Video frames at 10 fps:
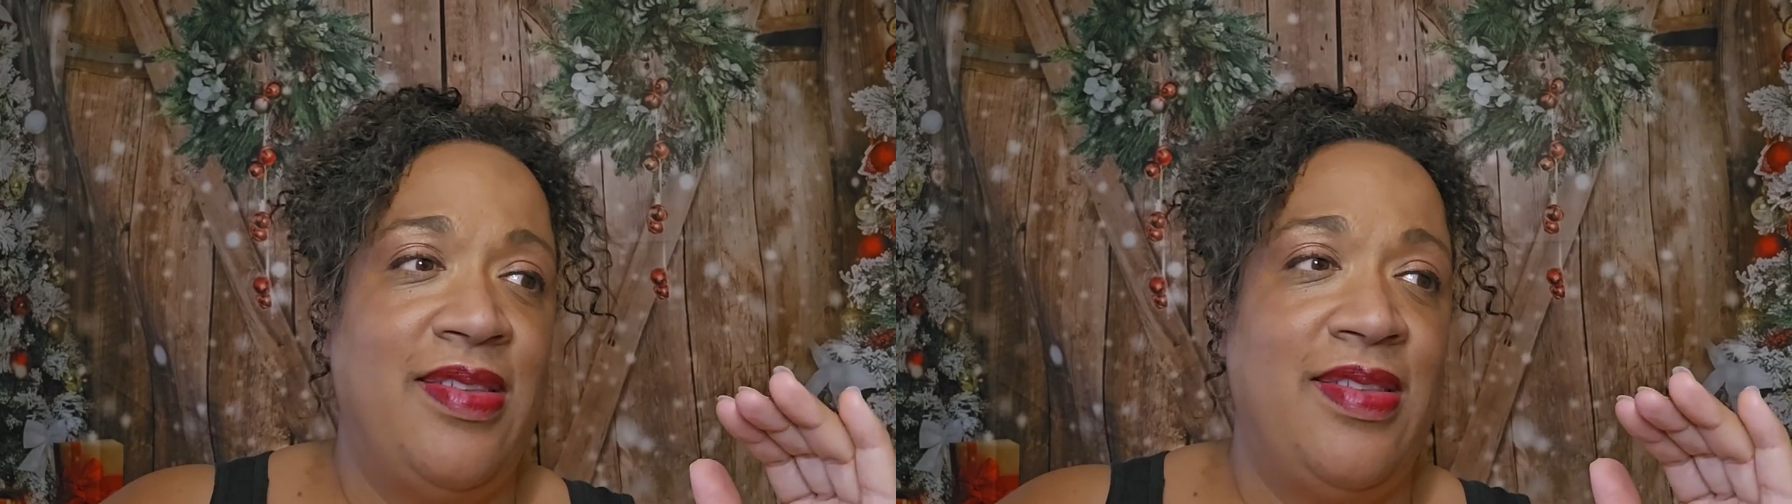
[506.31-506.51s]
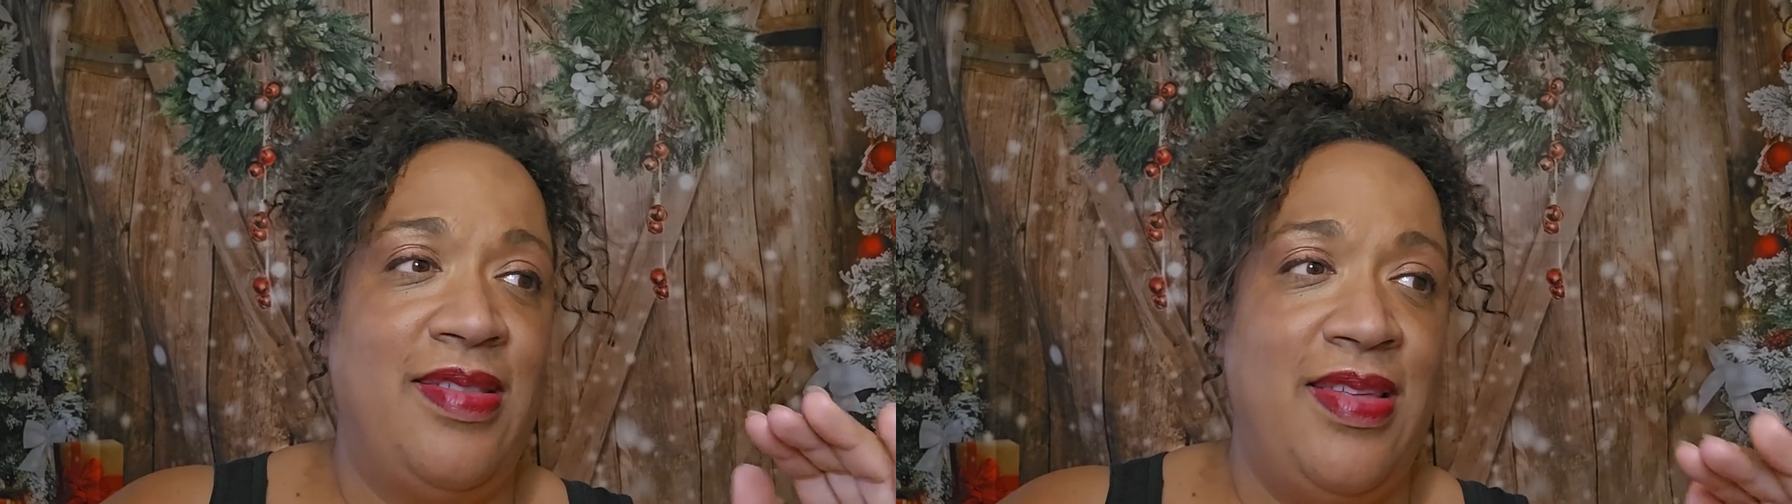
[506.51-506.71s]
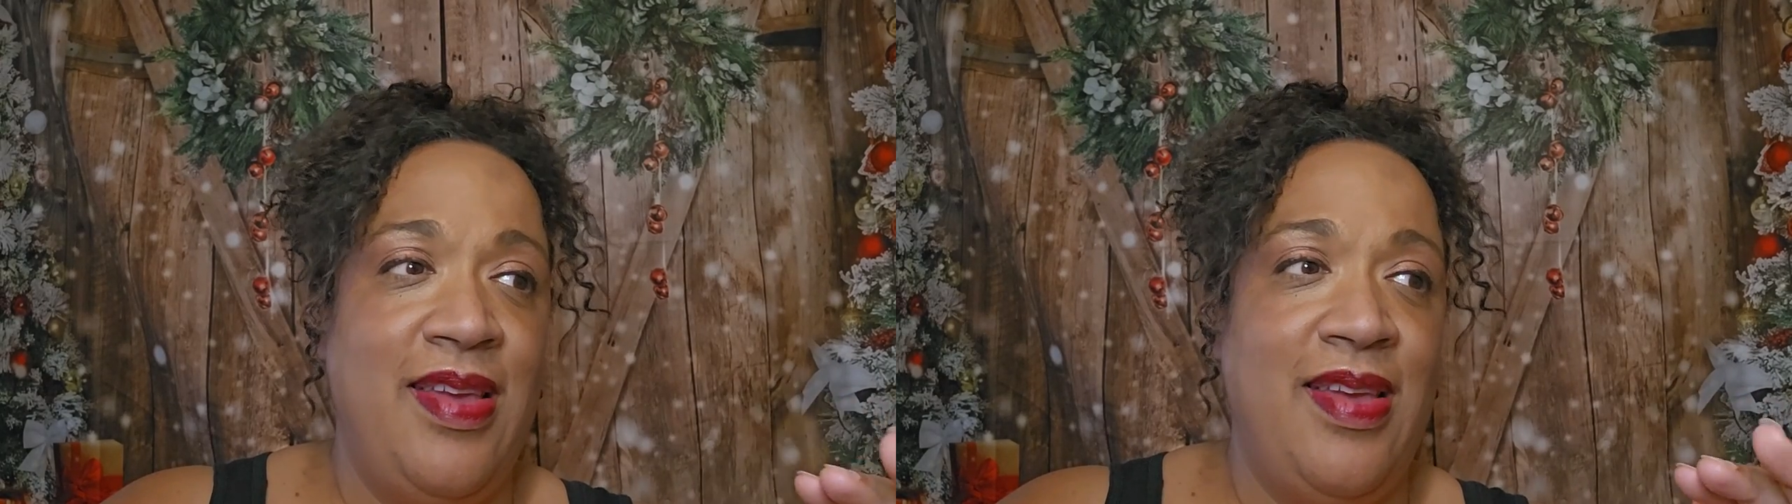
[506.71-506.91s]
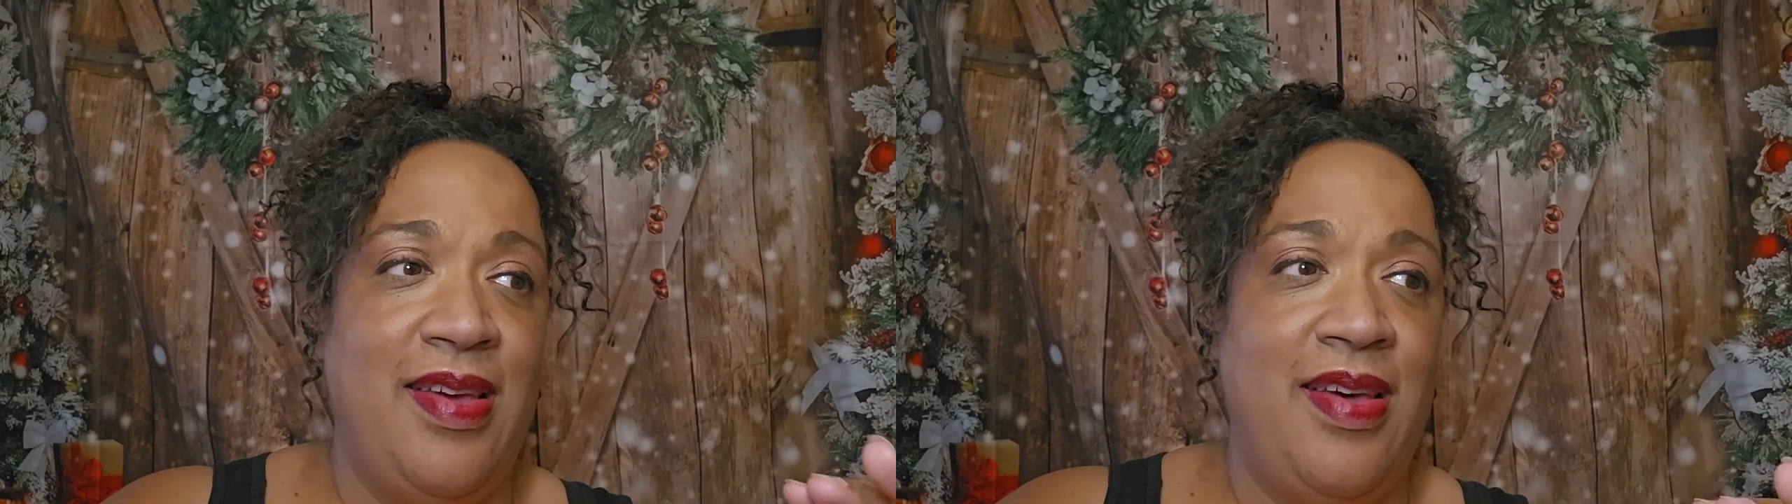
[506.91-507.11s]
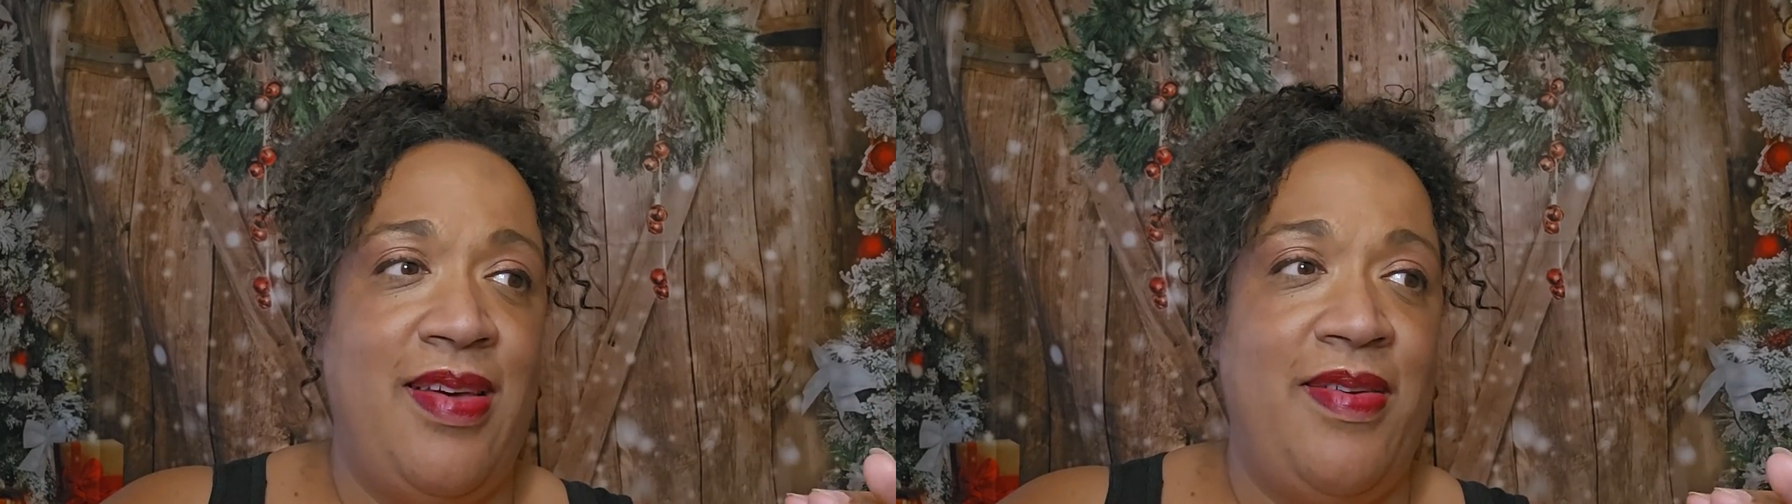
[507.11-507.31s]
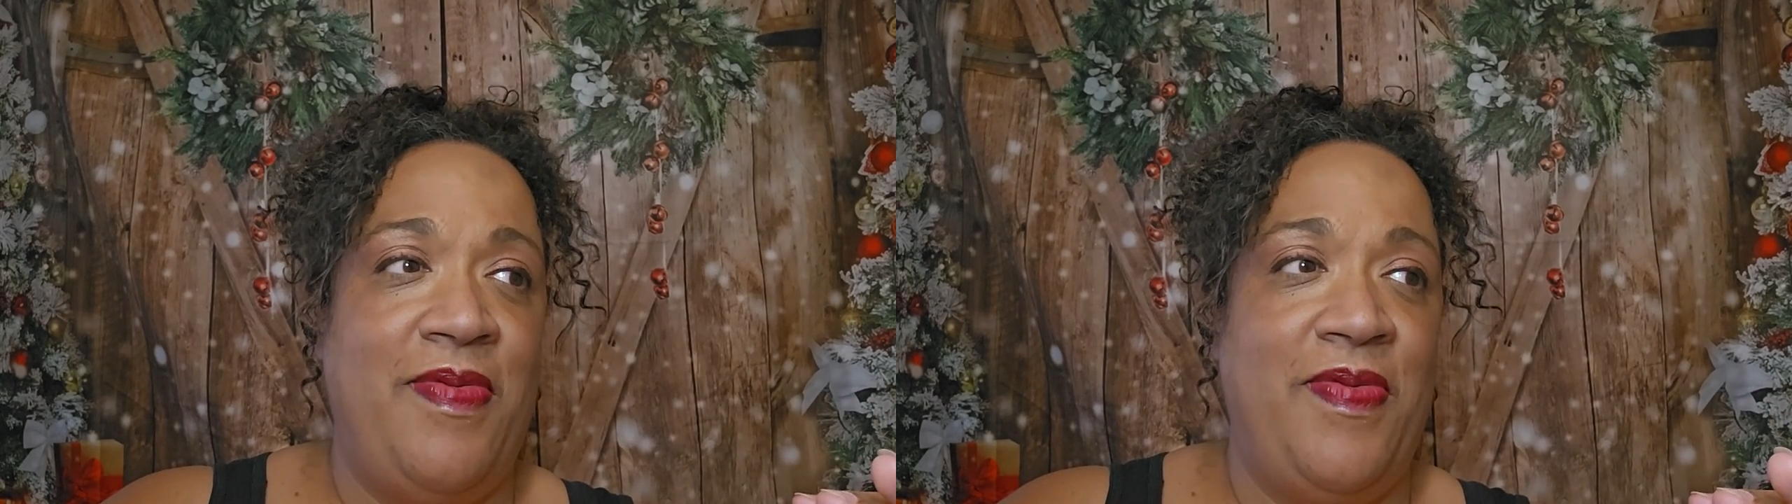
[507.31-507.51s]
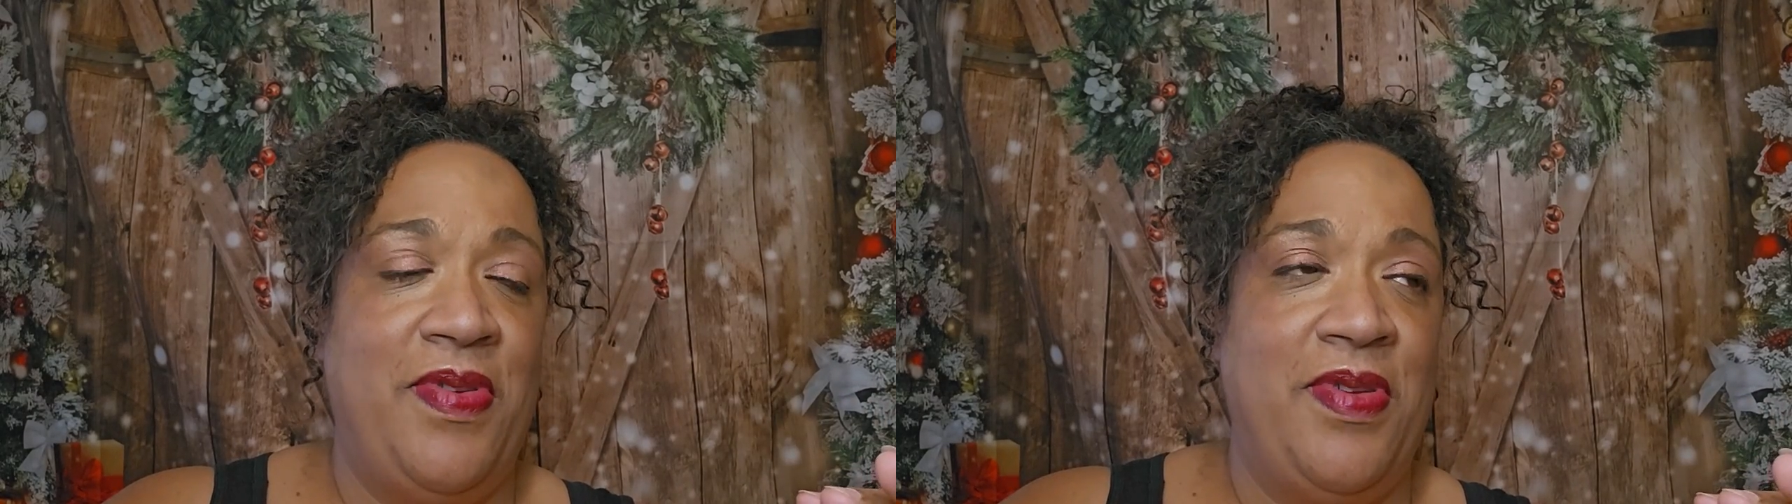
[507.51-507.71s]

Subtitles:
think of